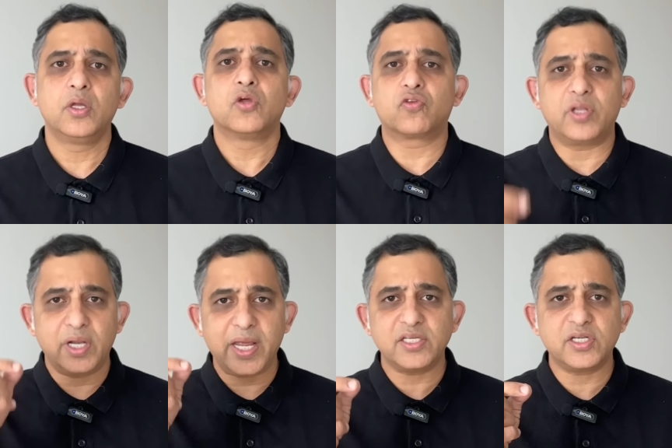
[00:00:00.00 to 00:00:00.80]
So the
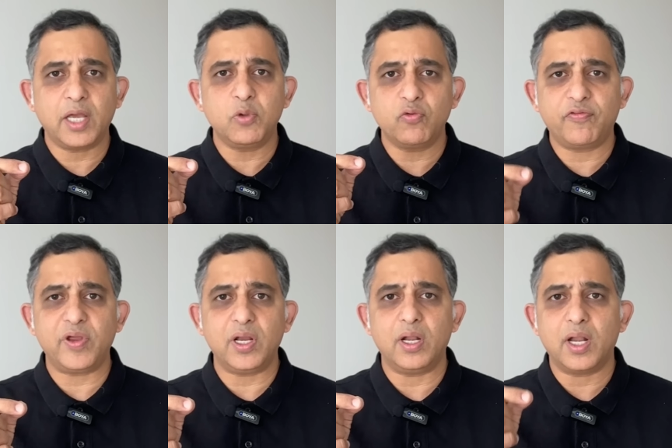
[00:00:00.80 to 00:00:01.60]
next time you
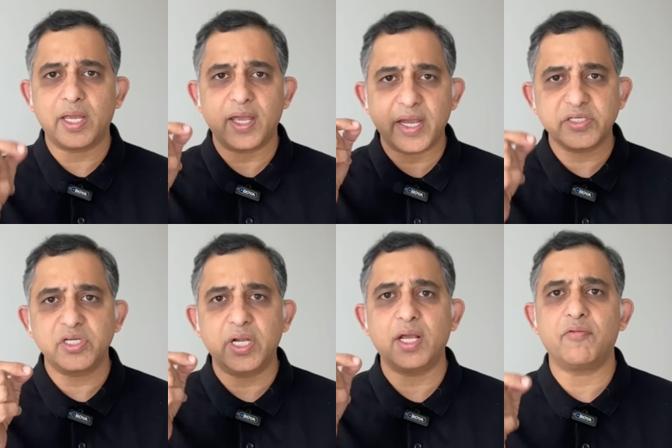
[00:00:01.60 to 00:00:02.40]
feel like
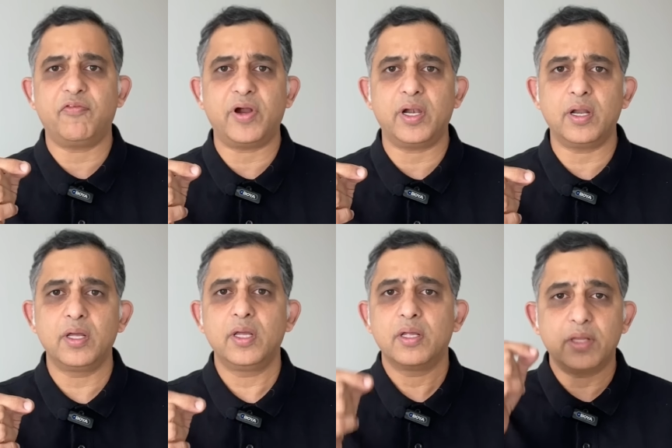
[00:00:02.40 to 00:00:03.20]
exiting a fund
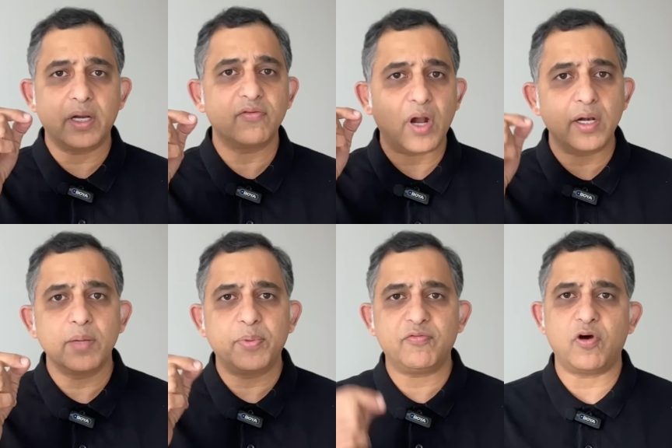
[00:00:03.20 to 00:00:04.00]
that is
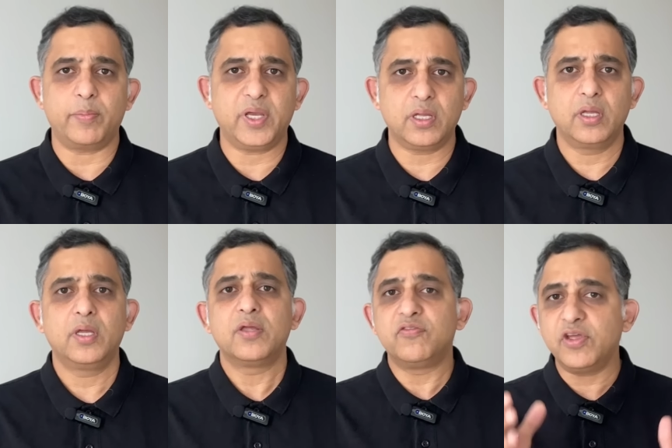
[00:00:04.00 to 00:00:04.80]
underperforming,
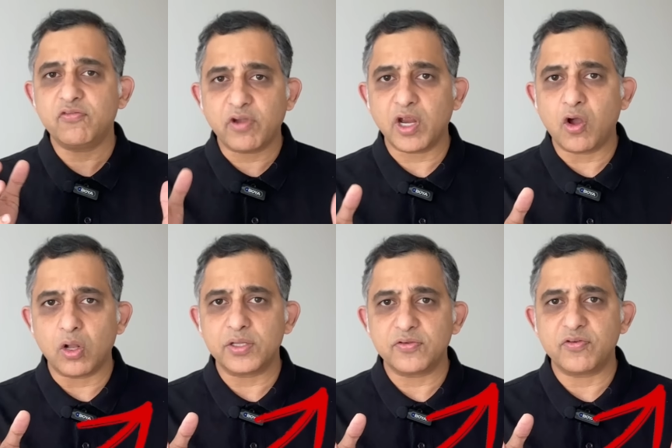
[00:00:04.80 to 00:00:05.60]
just
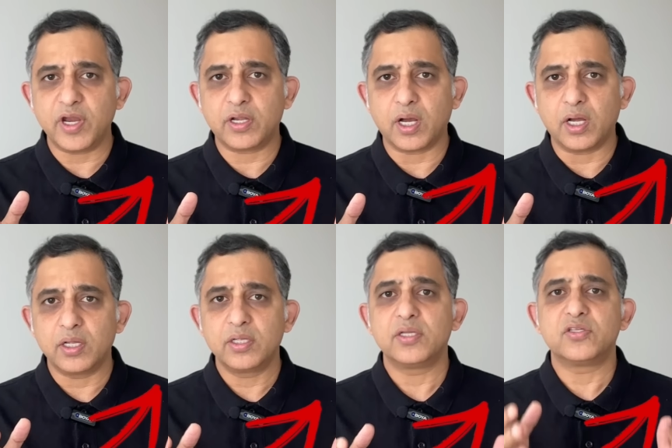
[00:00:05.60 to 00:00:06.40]
recall this data.
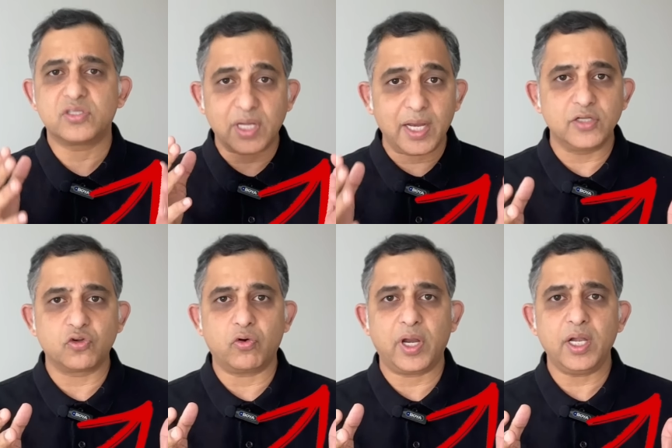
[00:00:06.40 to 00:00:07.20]
Styles
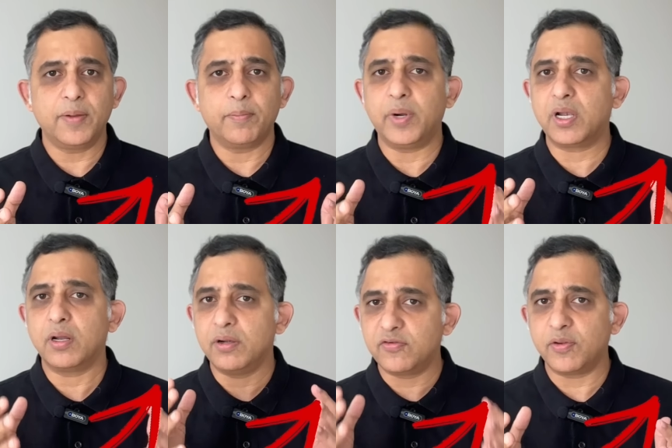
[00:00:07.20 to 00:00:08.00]
rotate,
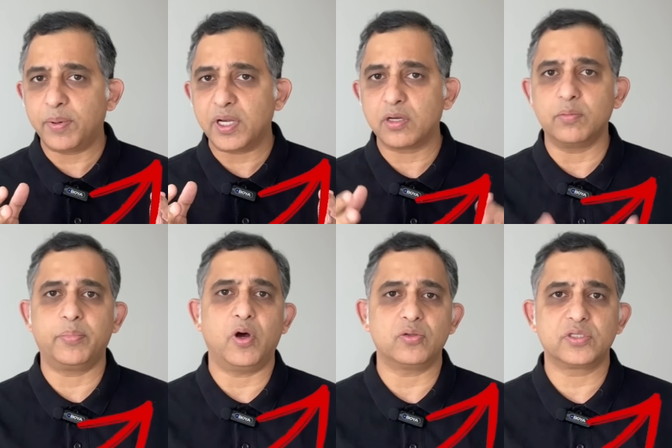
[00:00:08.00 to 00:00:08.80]
but discipline
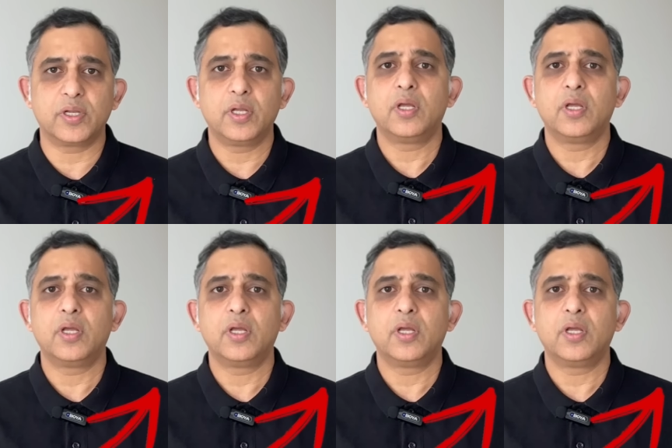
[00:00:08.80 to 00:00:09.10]
compounds.